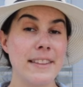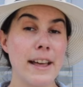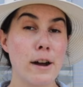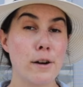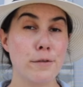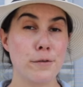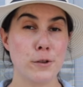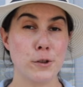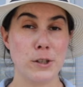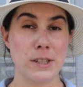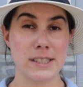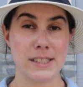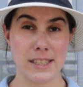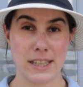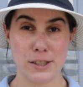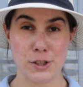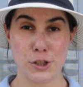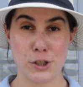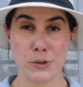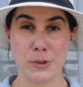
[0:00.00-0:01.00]
Now, for
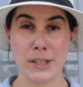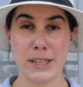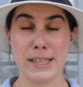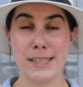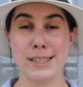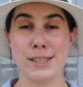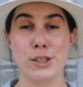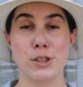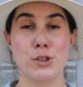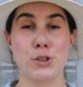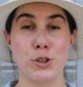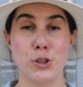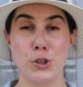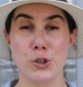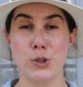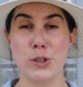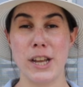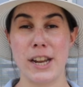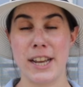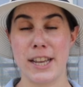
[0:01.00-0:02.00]
accessories,
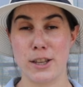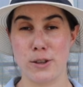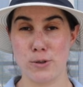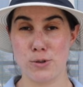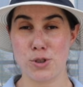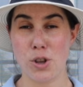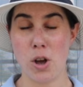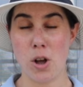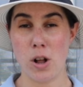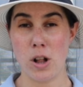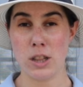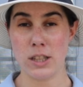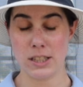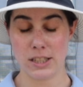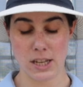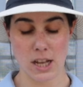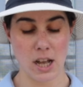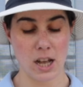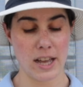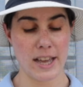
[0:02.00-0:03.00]
two that I use all the
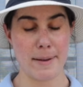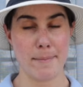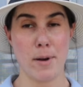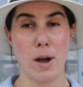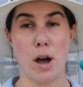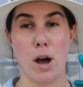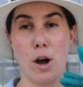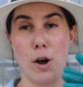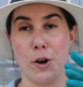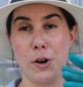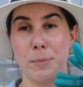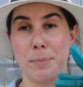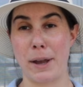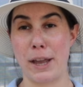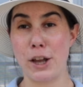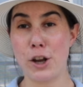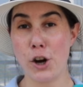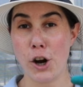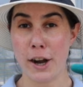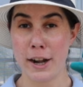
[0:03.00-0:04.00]
time are my
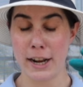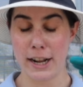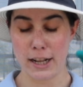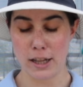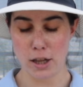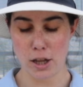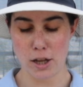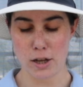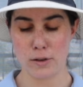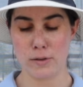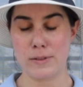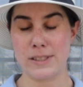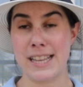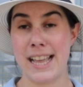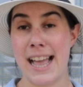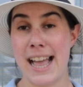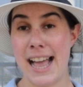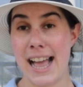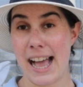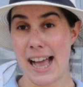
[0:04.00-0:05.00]
gardening gloves
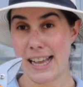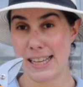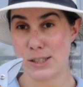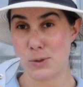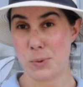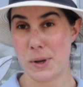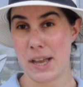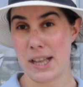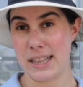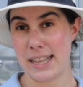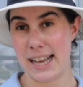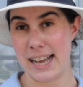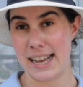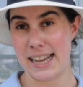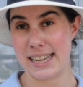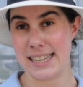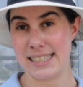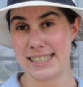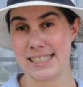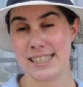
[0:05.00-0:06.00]
as well
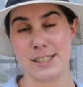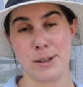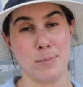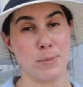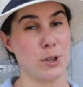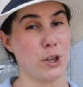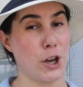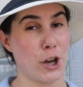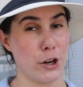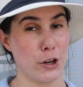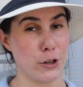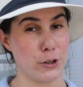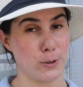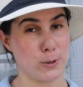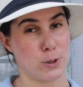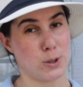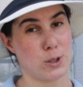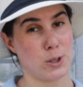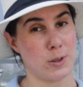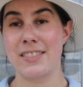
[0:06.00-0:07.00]
as some
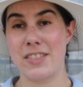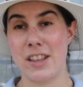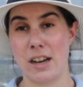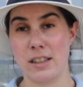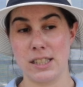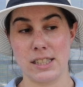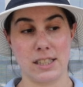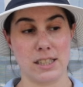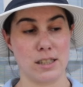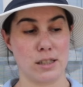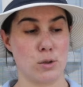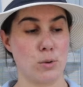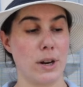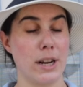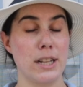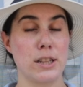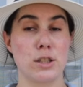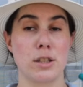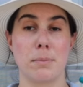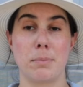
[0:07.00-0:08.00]
cutters. Now, this is
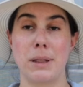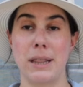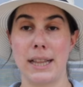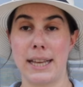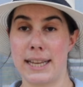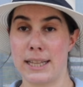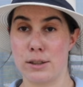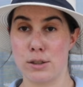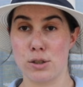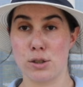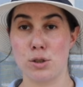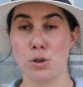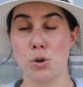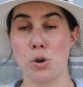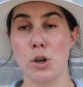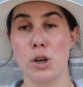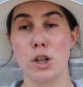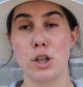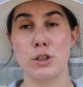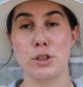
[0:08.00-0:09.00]
great to play in the
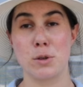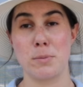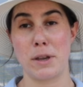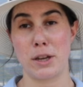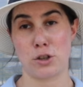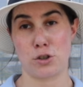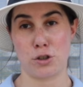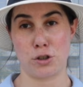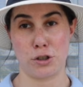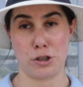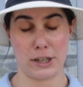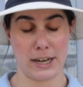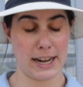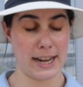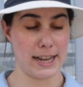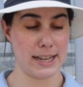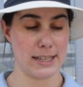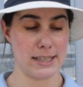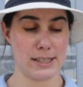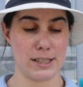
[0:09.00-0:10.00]
soil to make sure your
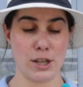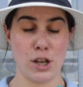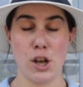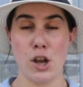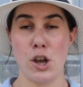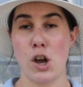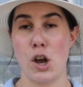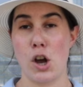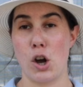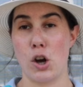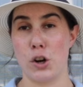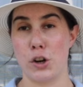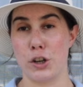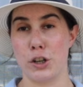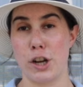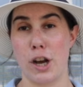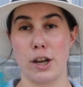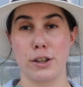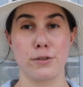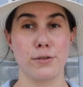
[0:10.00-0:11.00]
hands are
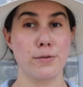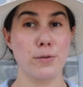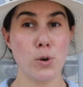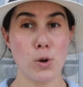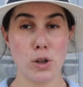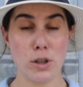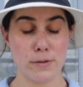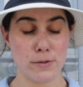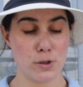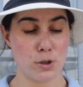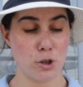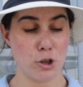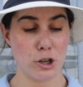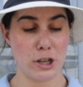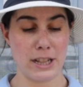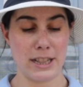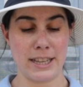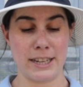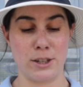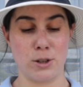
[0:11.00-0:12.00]
not full of
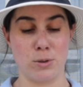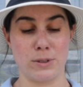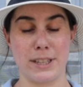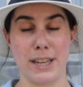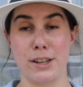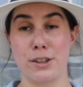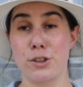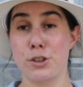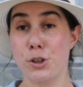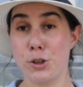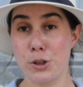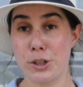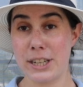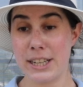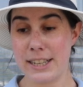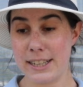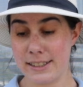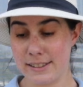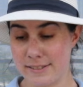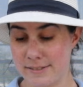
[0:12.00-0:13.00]
soil and don't get
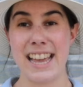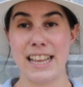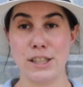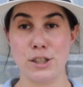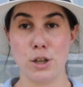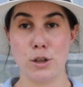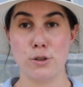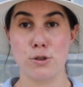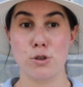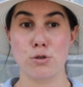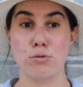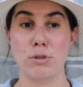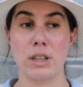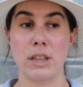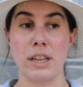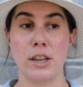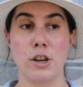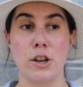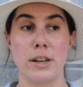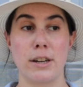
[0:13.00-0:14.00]
dirty. It's also
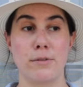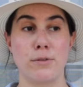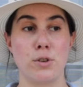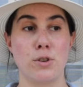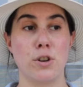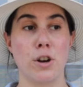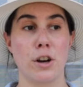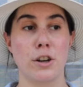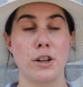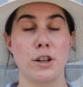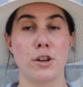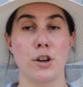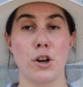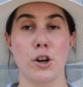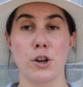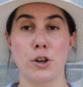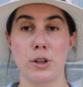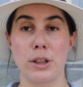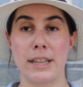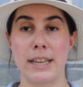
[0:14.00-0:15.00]
really good if you garden
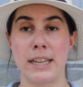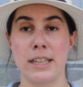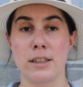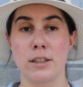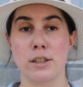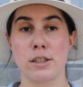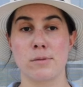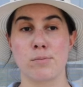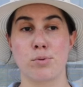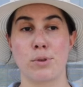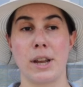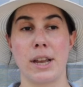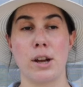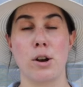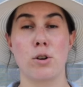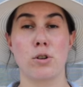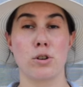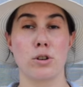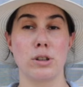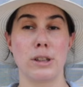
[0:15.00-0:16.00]
early in the spring
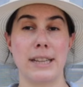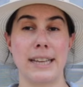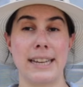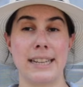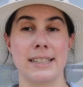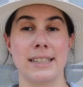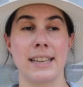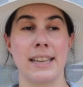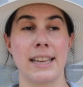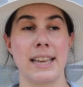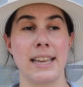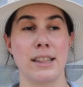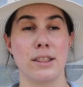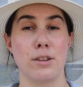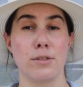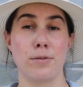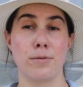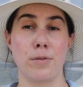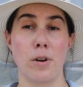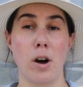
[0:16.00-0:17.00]
or late in
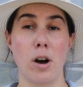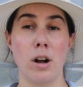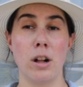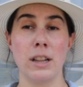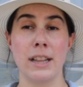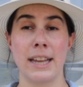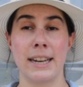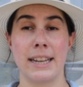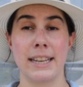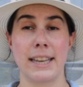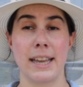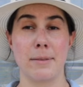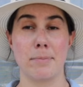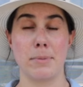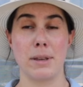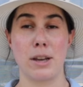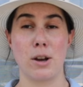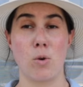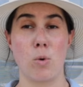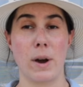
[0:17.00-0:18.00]
the fall, and it can
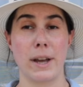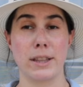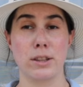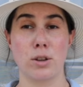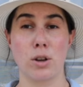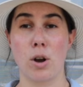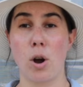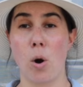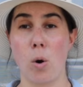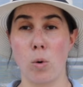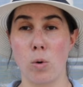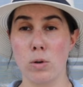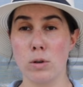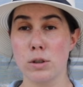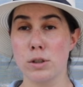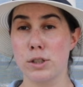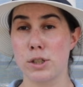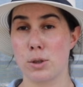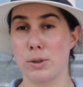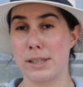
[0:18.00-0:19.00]
be quite
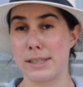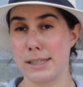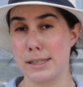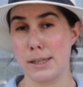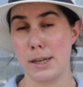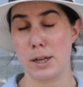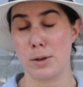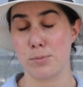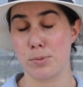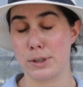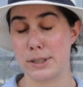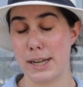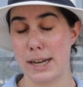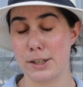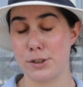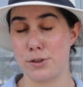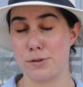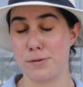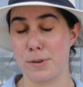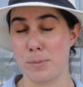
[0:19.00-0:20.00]
cold, so this is going to
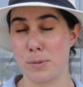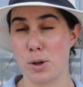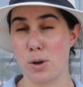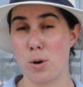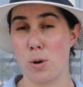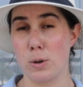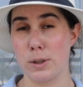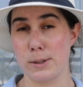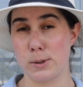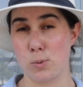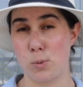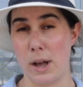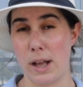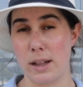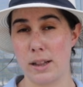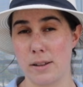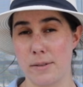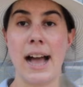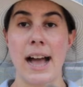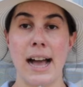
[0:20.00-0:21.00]
protect you from the cold as
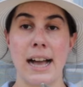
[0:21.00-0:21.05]
well.